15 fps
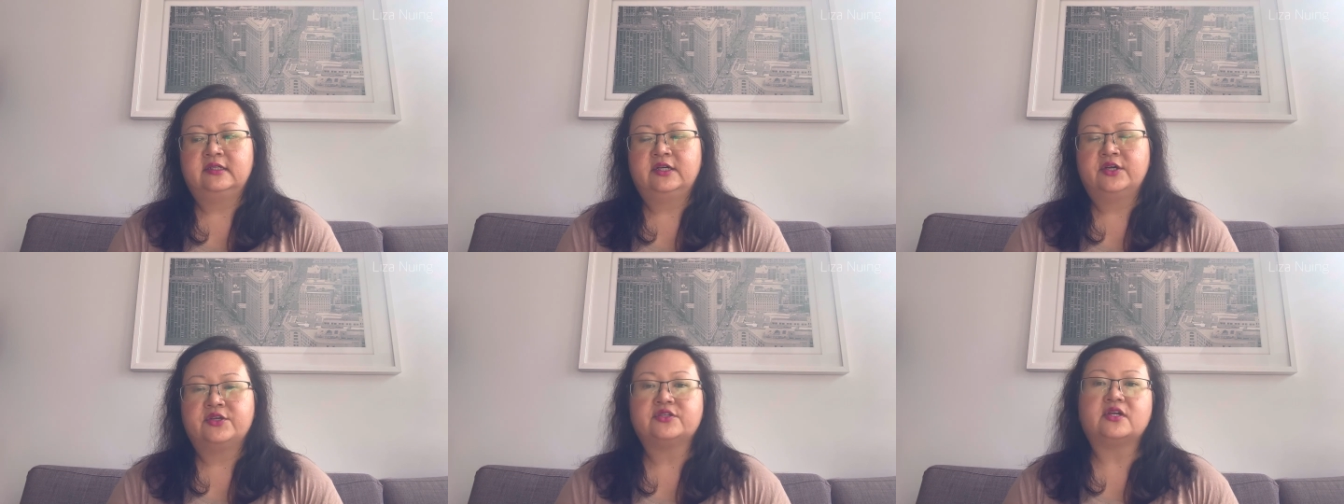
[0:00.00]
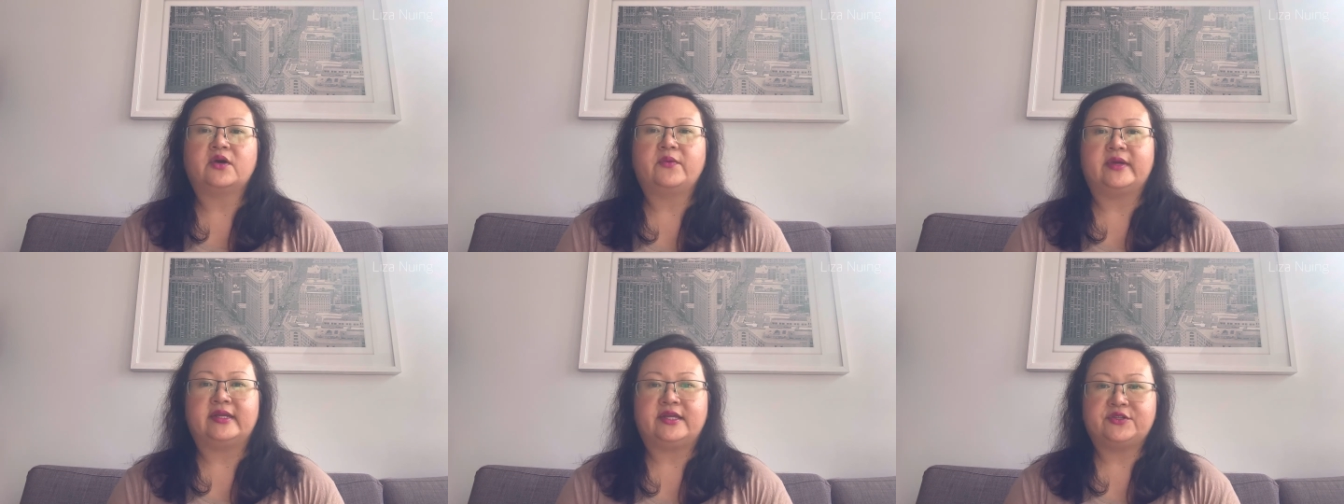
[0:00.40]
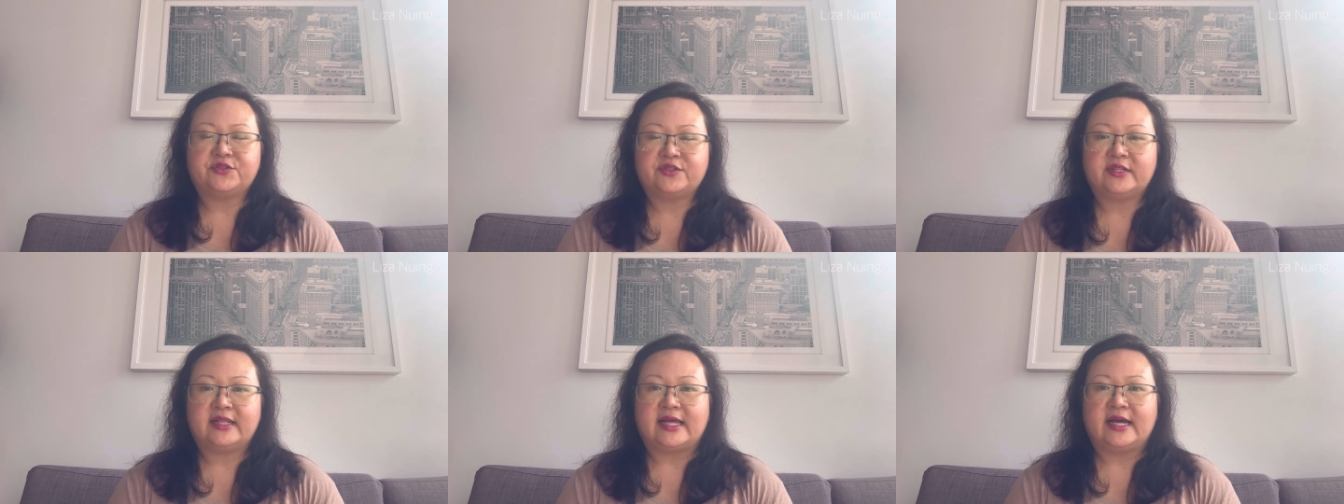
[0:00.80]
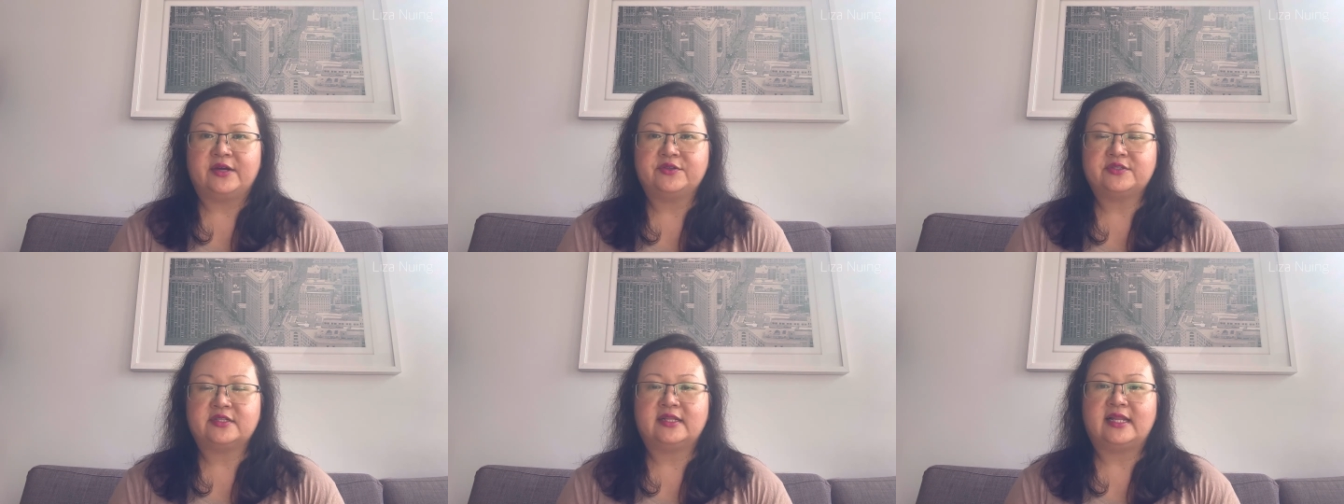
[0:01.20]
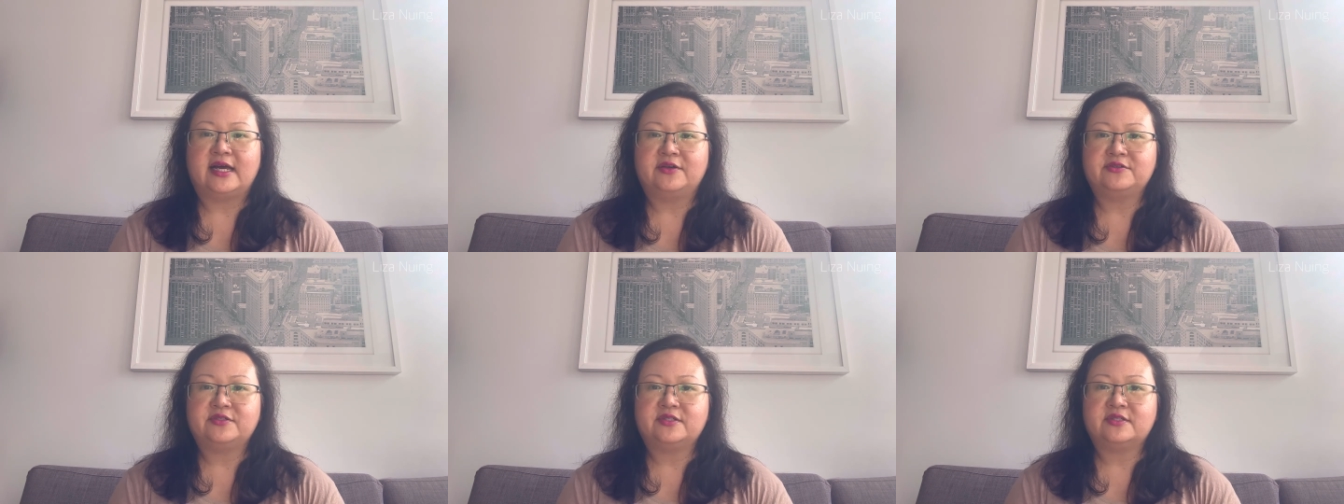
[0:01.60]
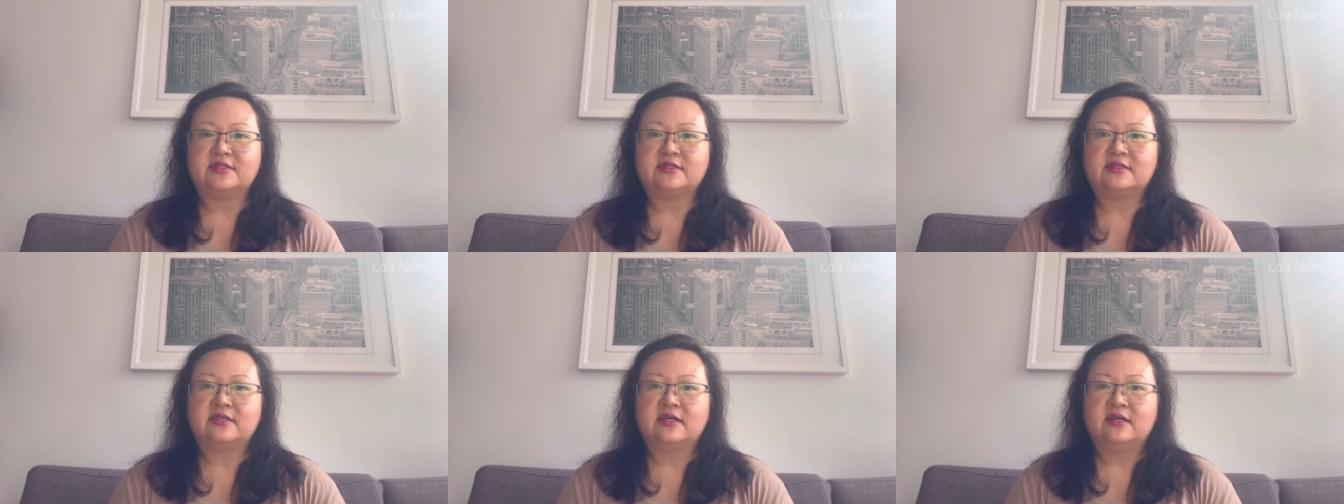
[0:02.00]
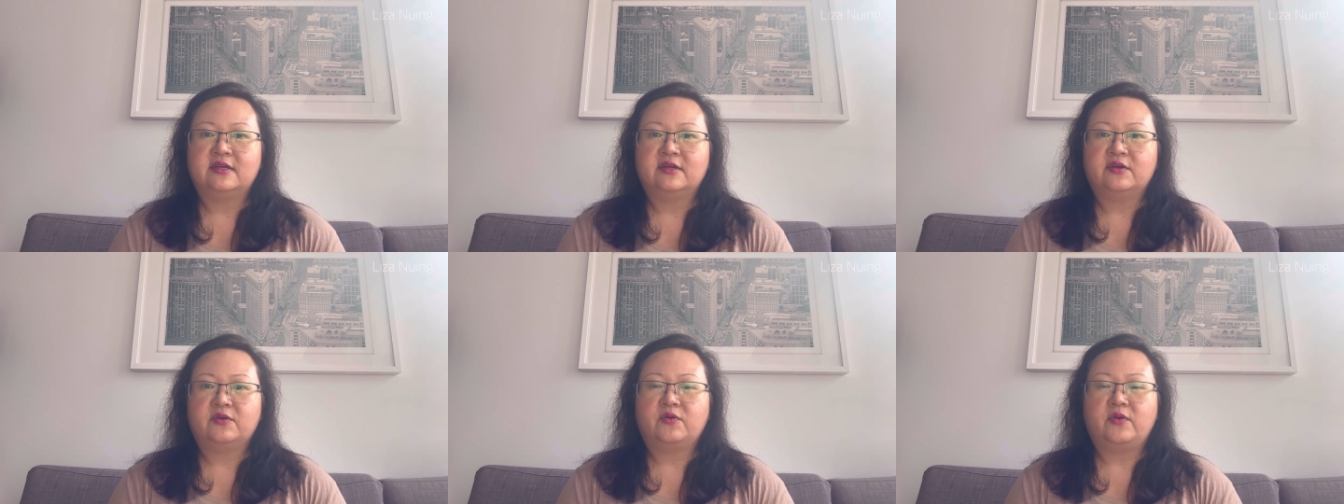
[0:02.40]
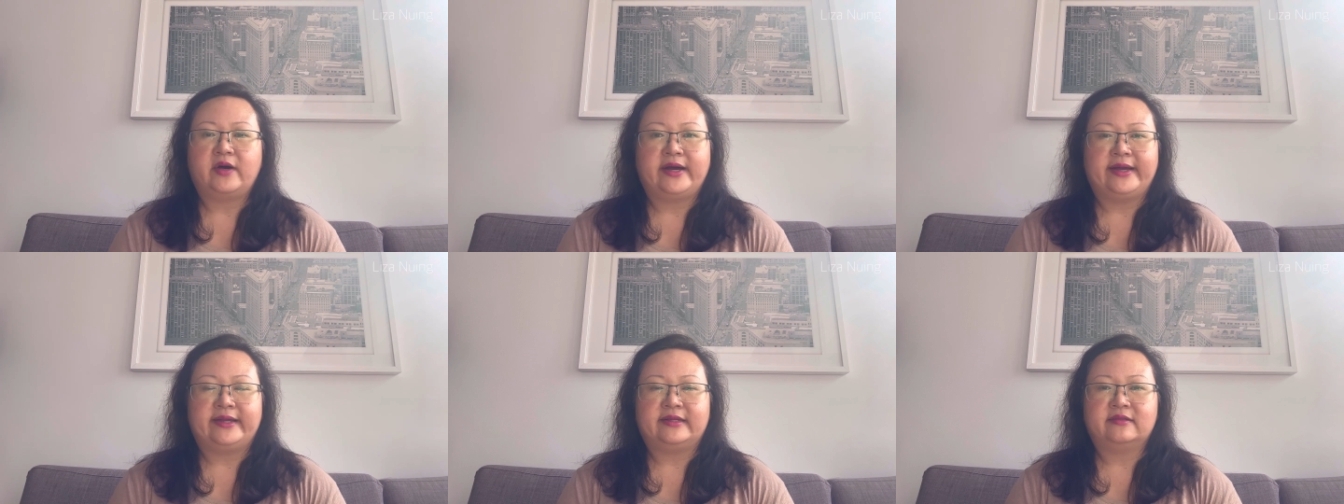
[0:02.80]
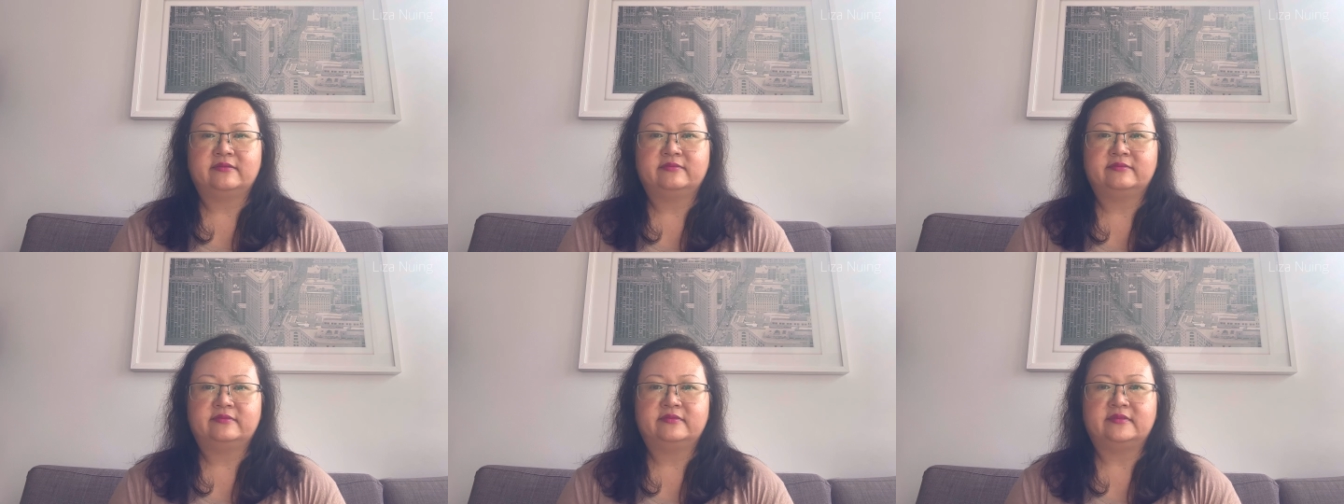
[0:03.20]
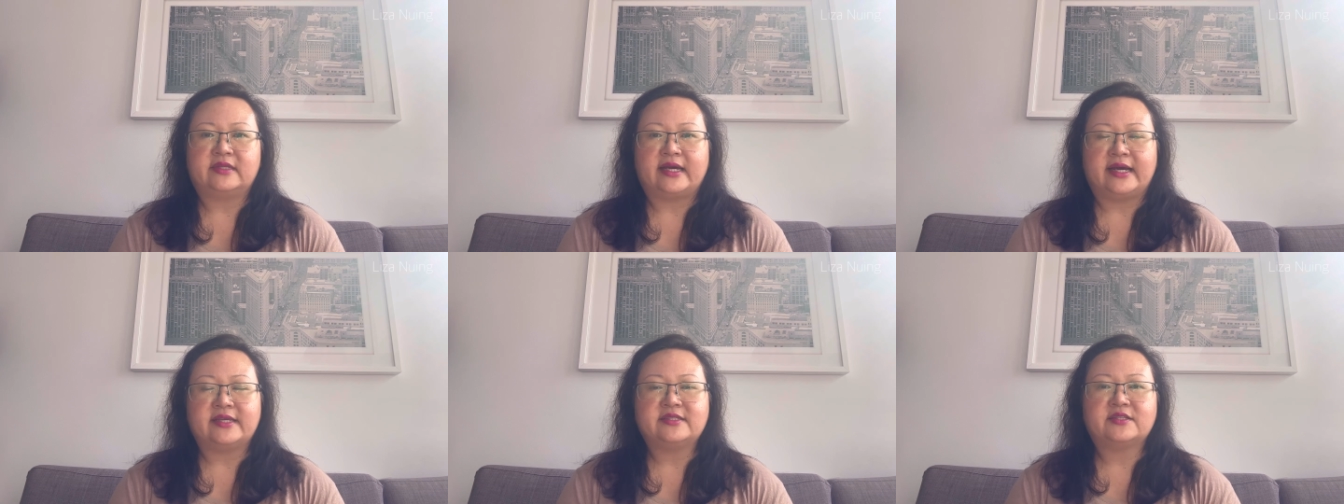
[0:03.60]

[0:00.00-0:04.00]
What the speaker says: So I went into the lounge. The lounge is quite nice.